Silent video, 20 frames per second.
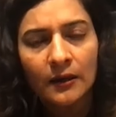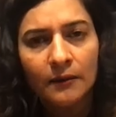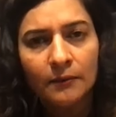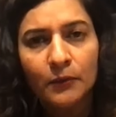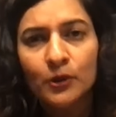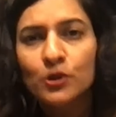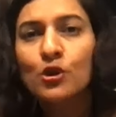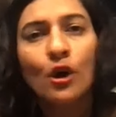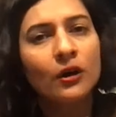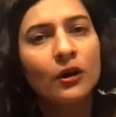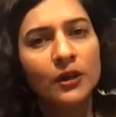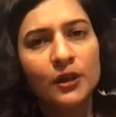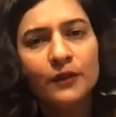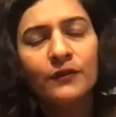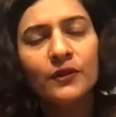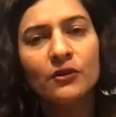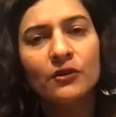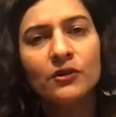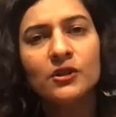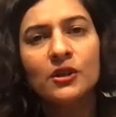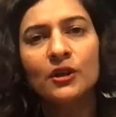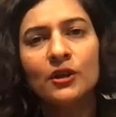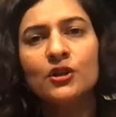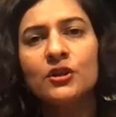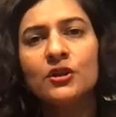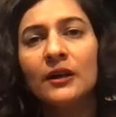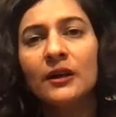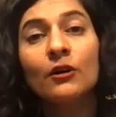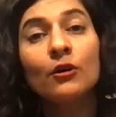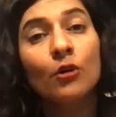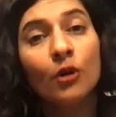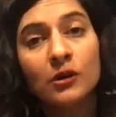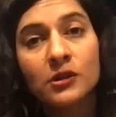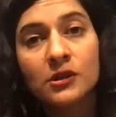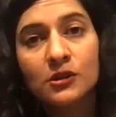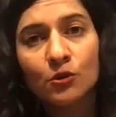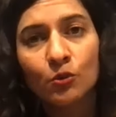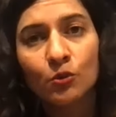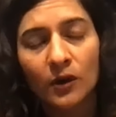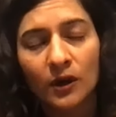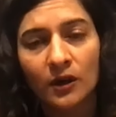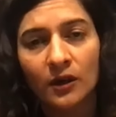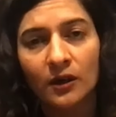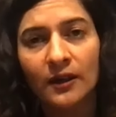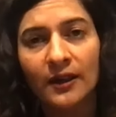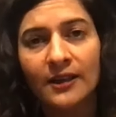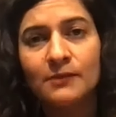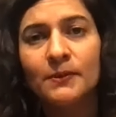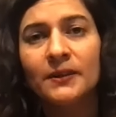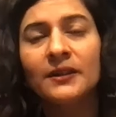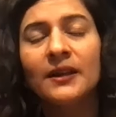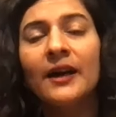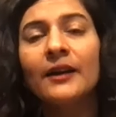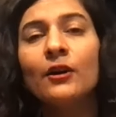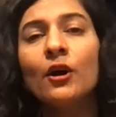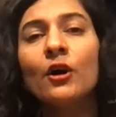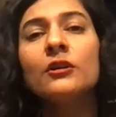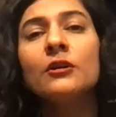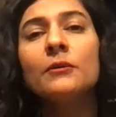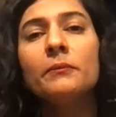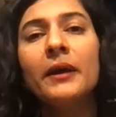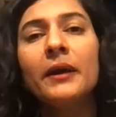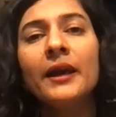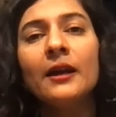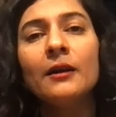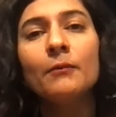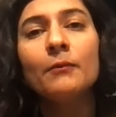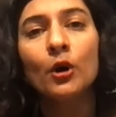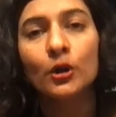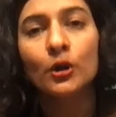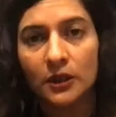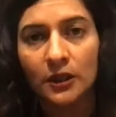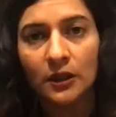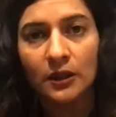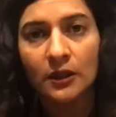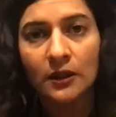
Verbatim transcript: Majority of the research done across the world has been done on the male body.